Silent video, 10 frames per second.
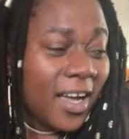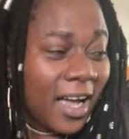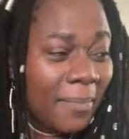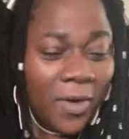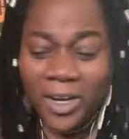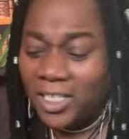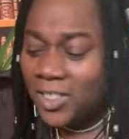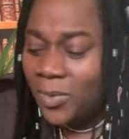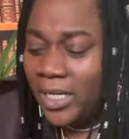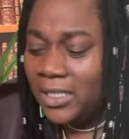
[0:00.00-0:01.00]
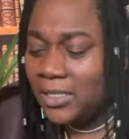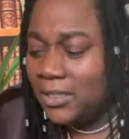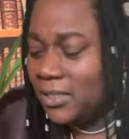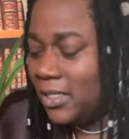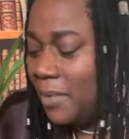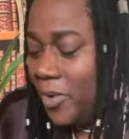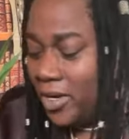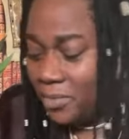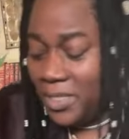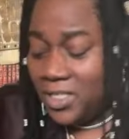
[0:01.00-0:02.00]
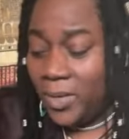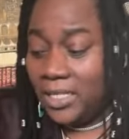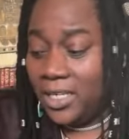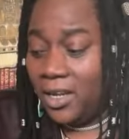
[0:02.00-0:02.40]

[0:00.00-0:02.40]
I'm gonna sweat. I'm gonna be sweating,